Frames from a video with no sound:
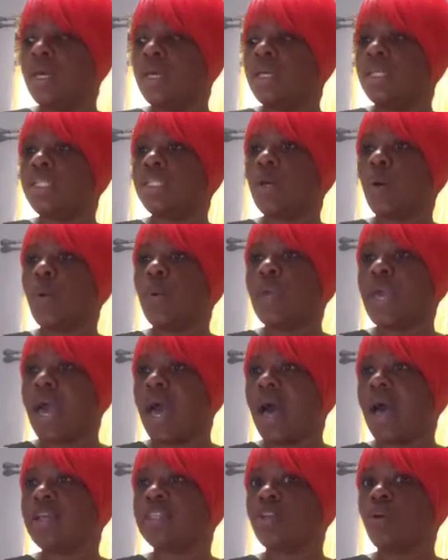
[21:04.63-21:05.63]
So
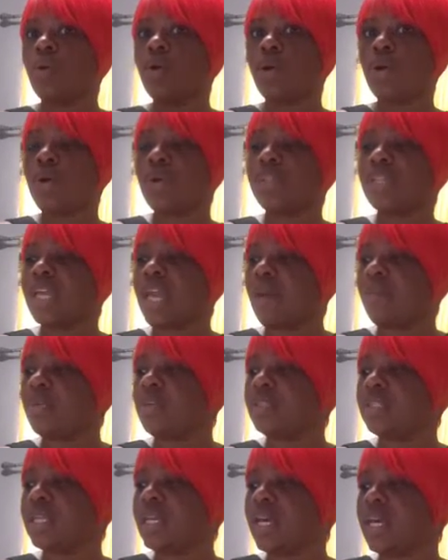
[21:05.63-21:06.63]
yeah, so currently I'm
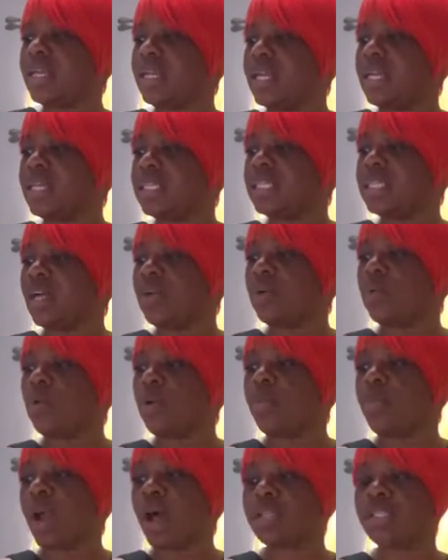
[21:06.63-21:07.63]
using an Intel
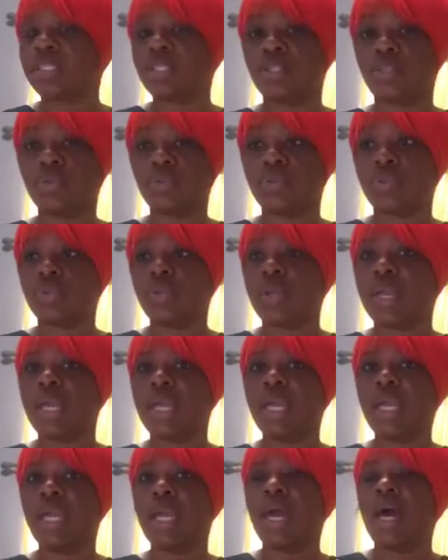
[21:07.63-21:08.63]
Core Processor
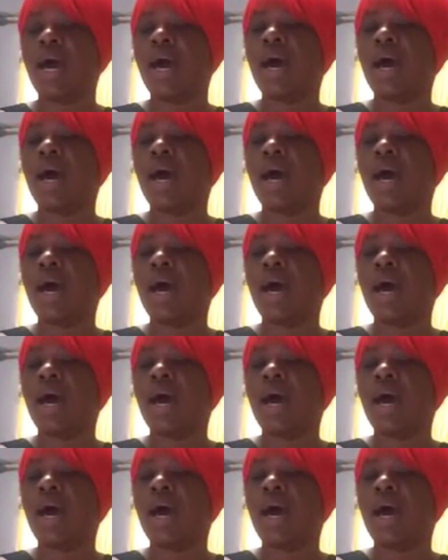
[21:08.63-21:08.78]
3.